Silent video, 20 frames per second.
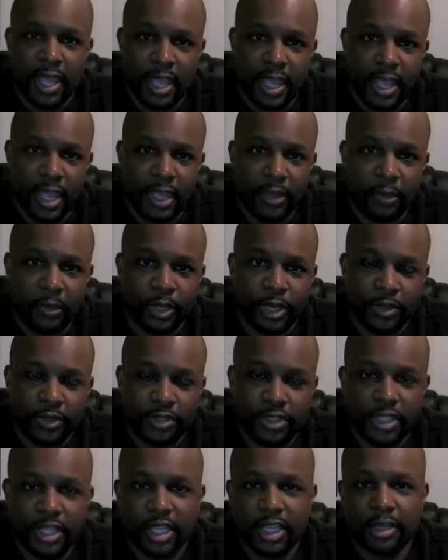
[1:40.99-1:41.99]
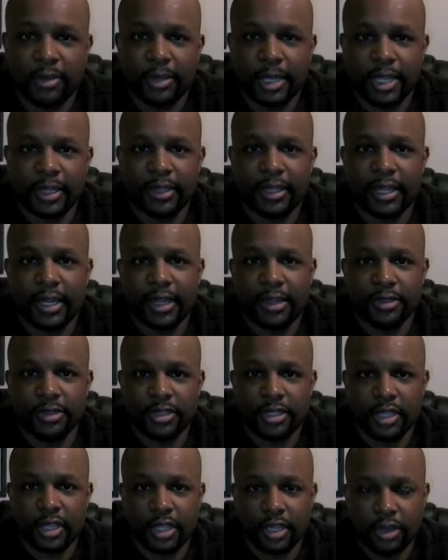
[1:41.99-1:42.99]
And when I was thinking about that, I
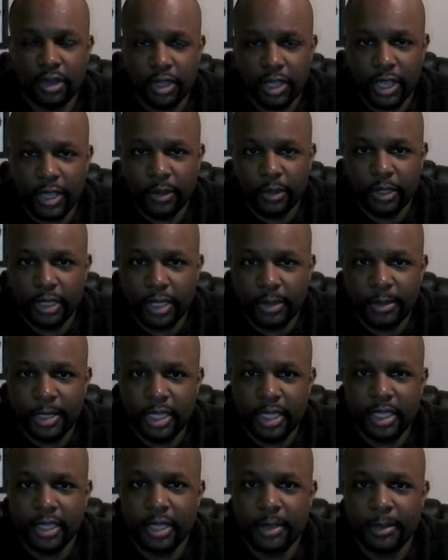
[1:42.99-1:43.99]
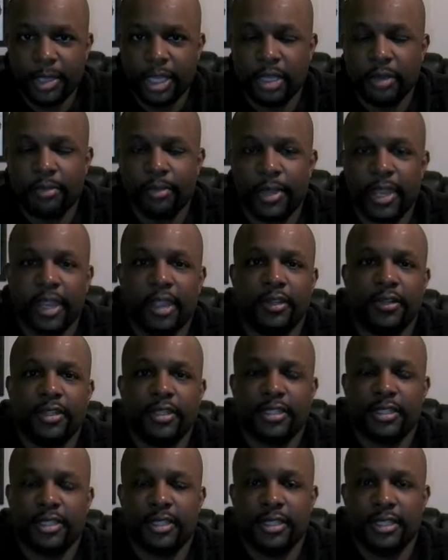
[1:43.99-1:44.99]
was thinking, okay, well let me let me compare
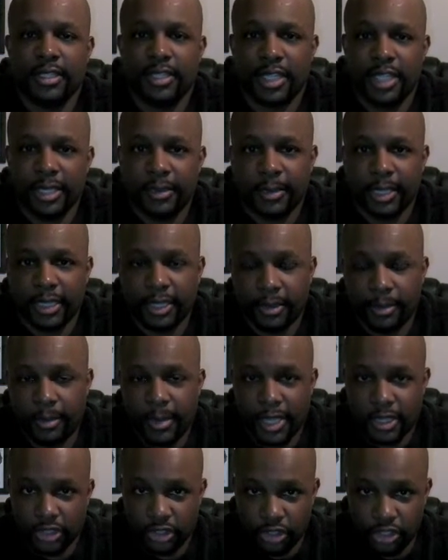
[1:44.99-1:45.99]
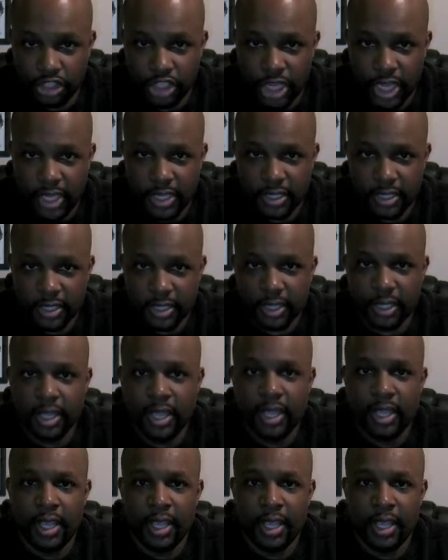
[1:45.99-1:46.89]
this to the team that the Mets are chasing,